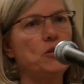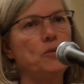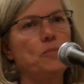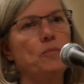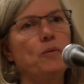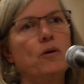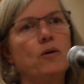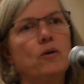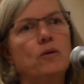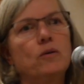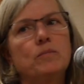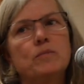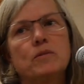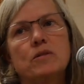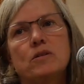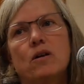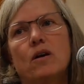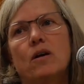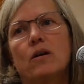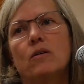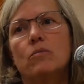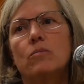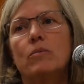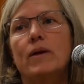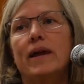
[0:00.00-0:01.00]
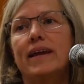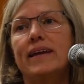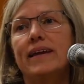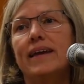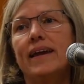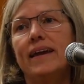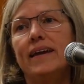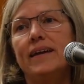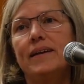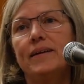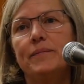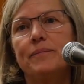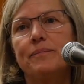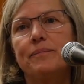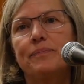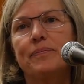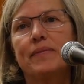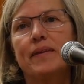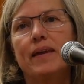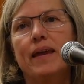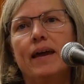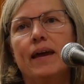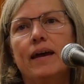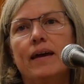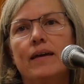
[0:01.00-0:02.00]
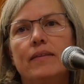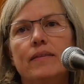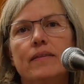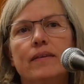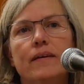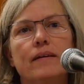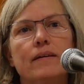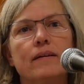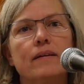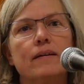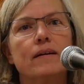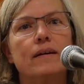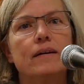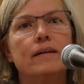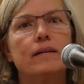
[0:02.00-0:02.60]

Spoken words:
2 poems are Renge. They're